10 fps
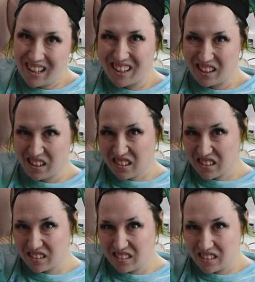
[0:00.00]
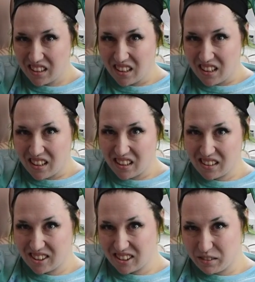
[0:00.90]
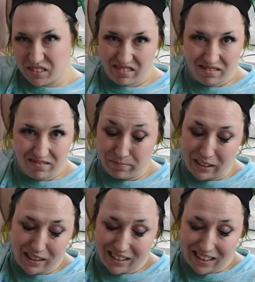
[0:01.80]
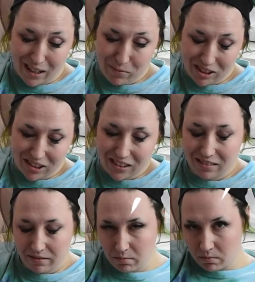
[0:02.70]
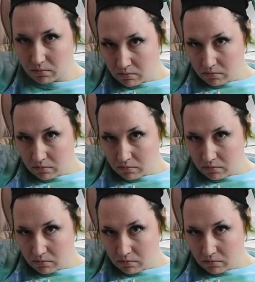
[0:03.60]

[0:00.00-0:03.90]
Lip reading: alone and just me and the camera just...